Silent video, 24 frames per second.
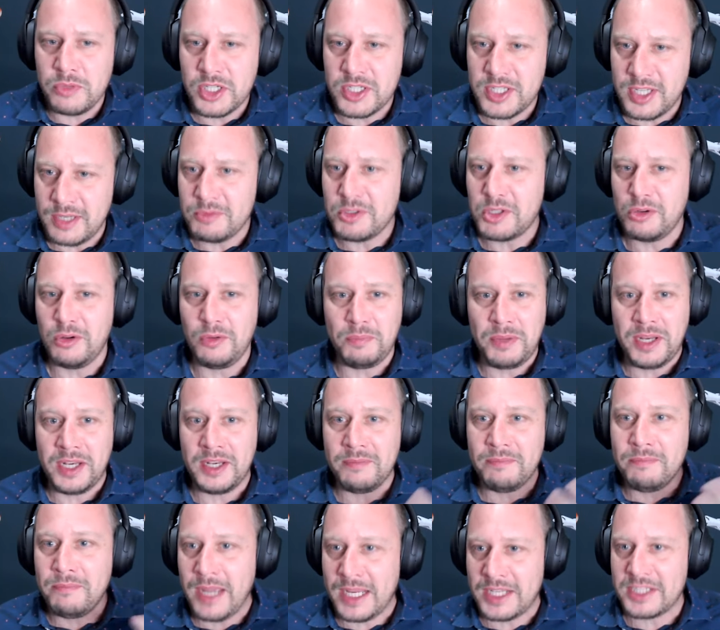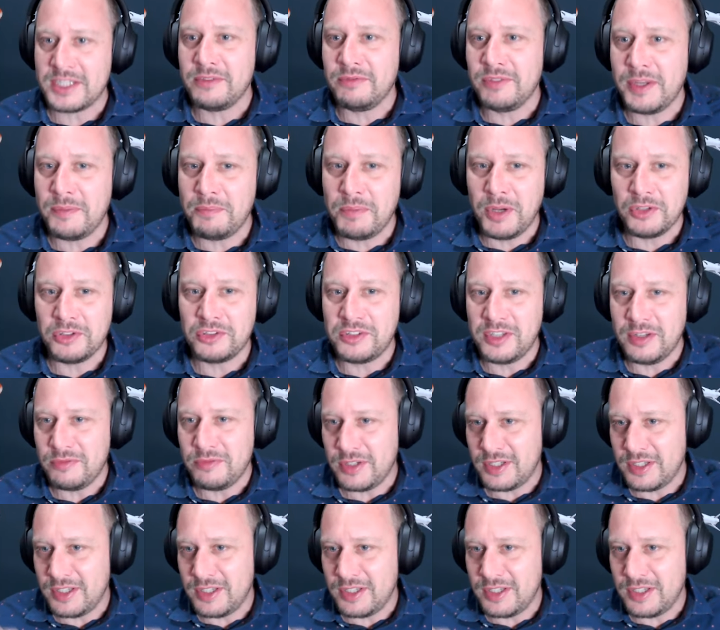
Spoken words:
which seems to have been massively positive,